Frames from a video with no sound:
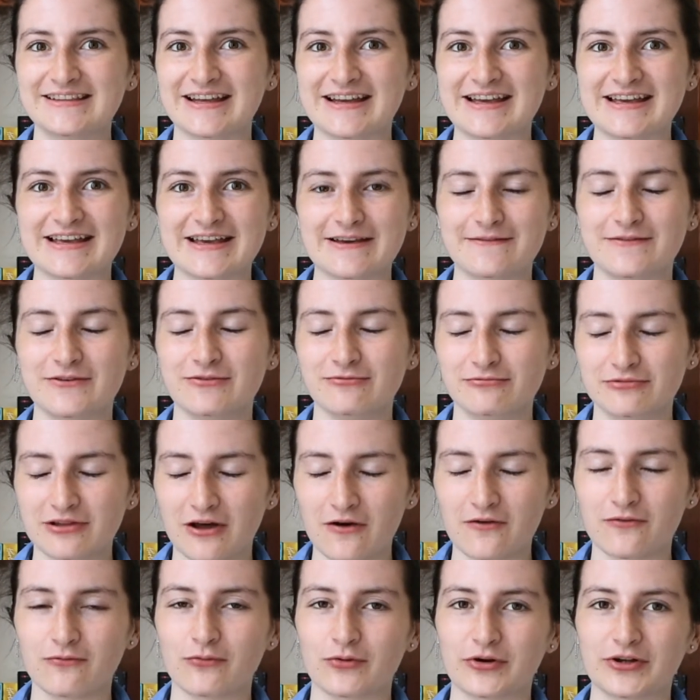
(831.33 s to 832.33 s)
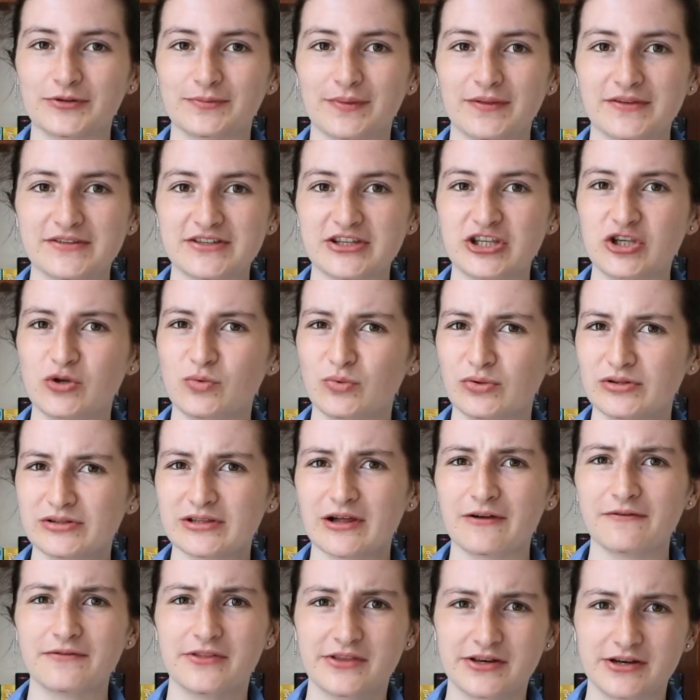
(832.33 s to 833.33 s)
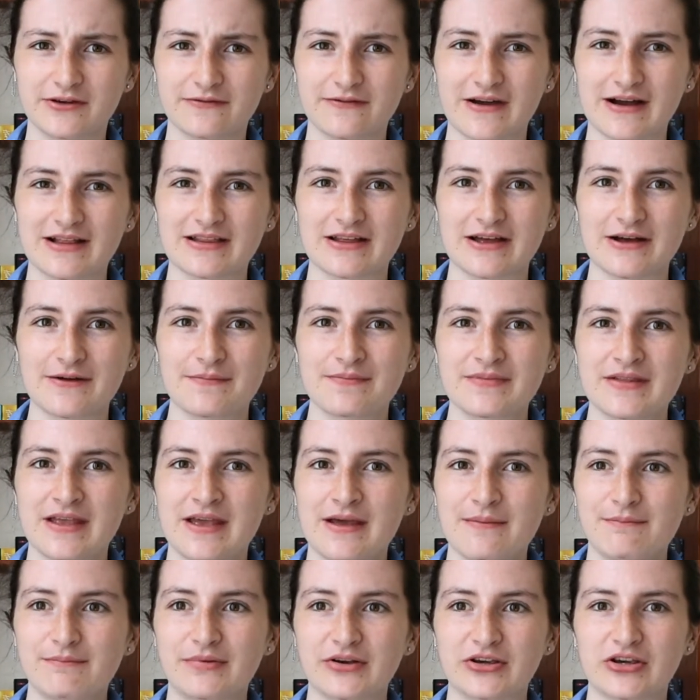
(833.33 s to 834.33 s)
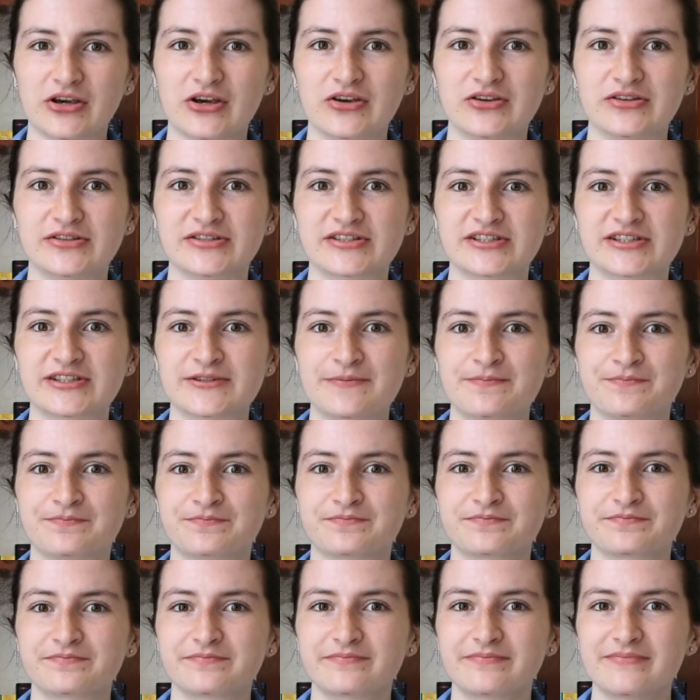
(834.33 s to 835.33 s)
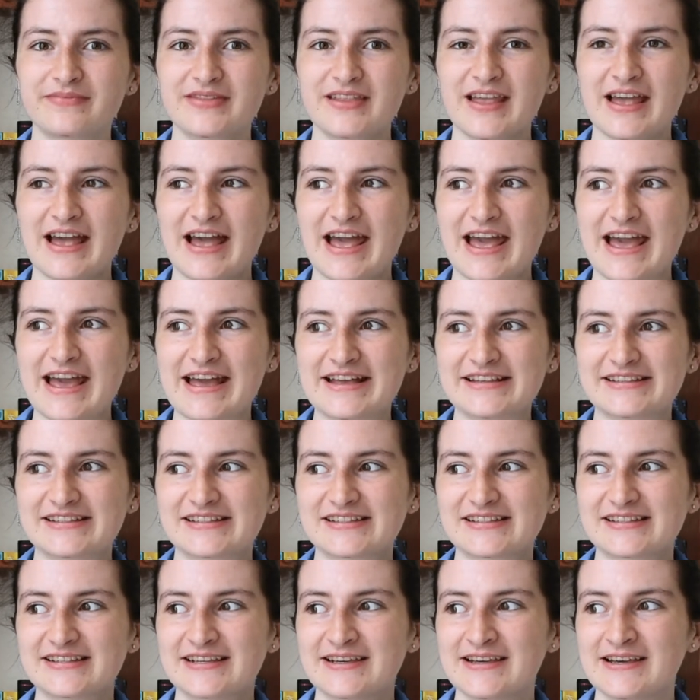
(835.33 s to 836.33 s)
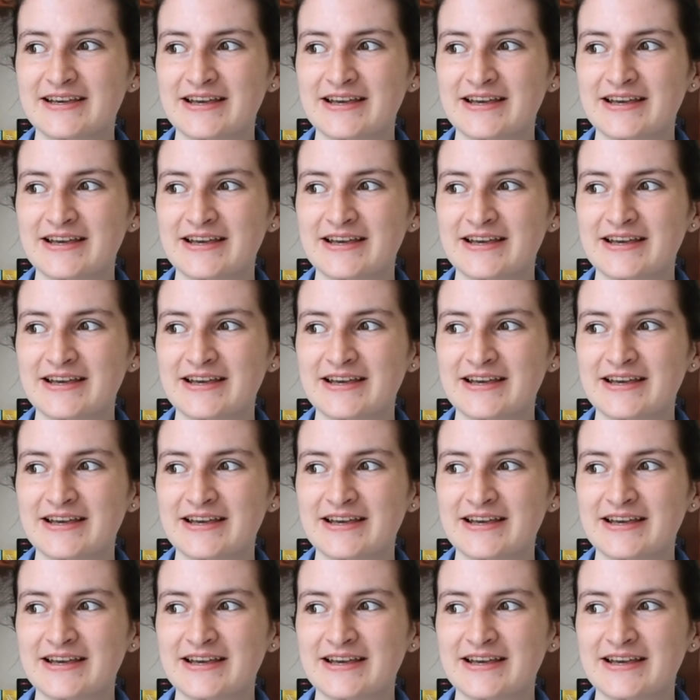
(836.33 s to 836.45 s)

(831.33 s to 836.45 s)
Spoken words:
Like, if you love world building, you will love the novella, because it